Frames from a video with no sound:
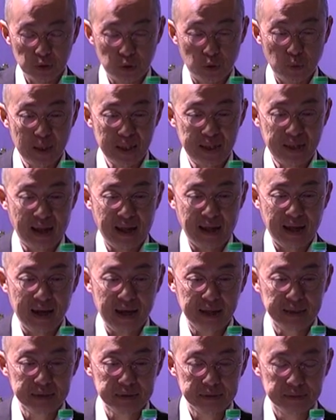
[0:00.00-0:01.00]
Towards that
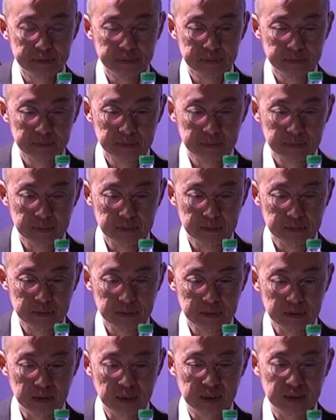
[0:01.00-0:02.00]
end,
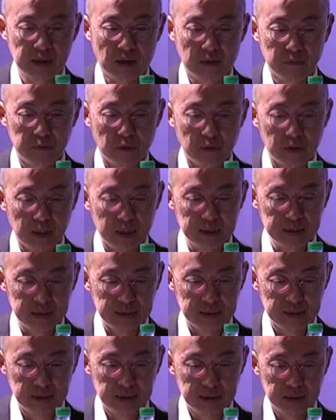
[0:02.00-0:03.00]
this is our forecast.
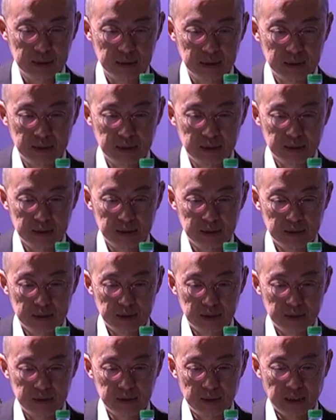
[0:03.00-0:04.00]

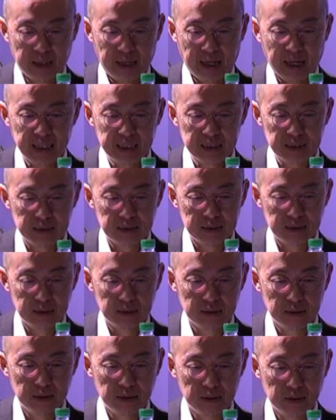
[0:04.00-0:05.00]
The gains,
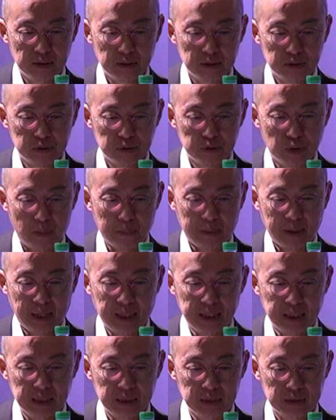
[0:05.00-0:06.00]
top
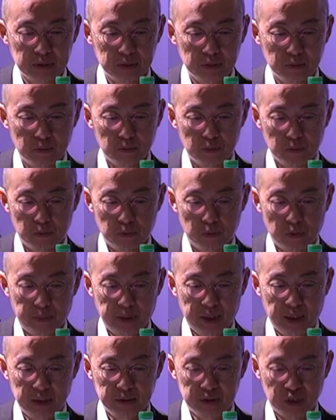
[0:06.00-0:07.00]
gainers will
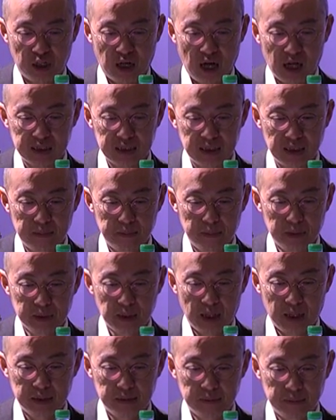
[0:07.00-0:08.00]
be in Jakarta and
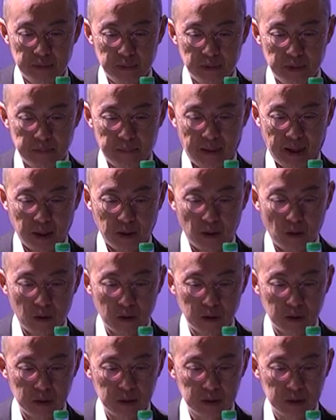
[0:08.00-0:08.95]
Bangkok.